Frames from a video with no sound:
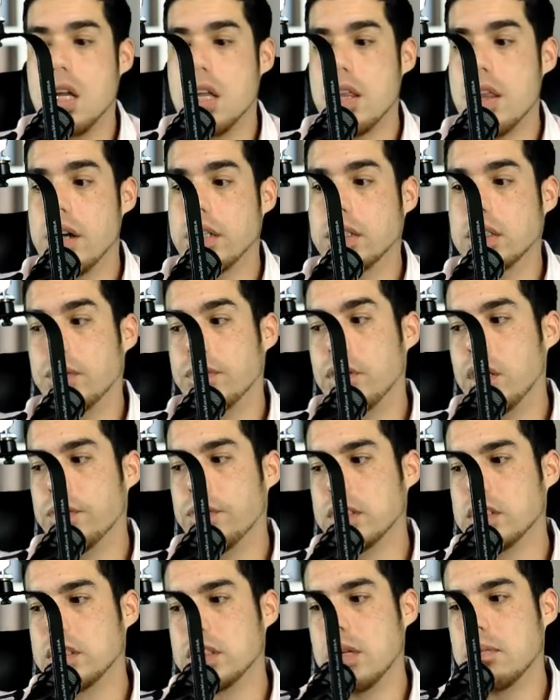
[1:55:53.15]
Those of you,
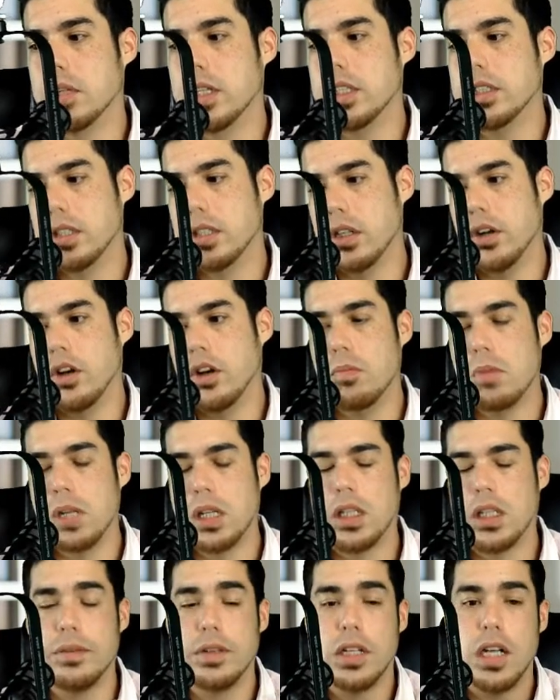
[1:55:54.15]
for some reason, who have been
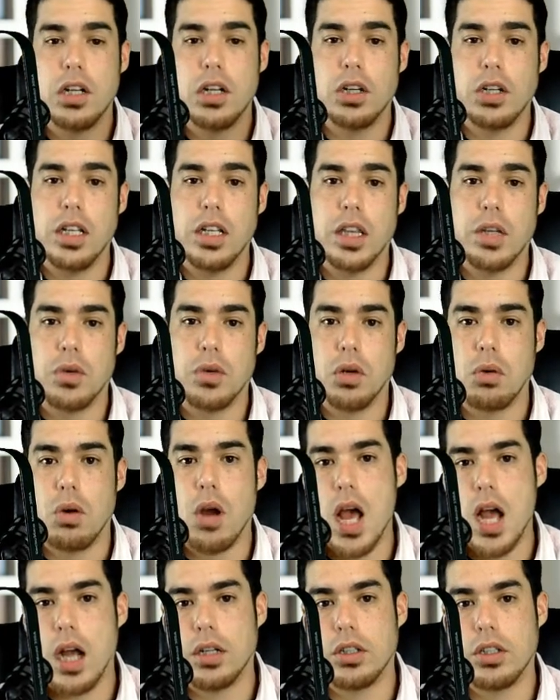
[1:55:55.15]
living underneath of a
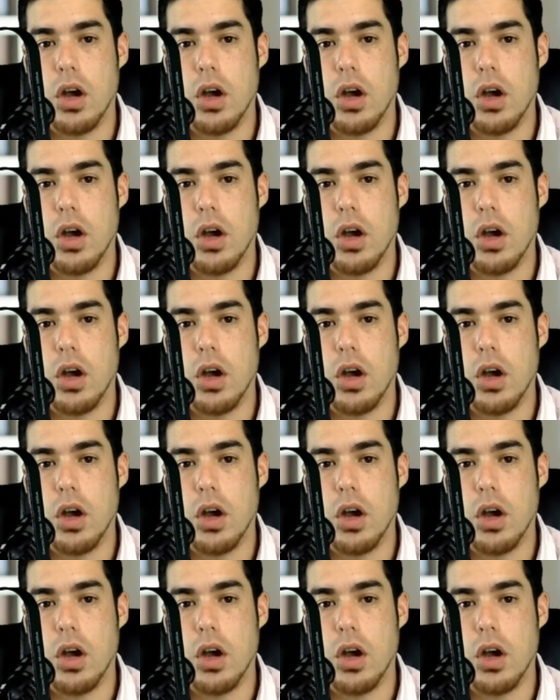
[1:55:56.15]
rock,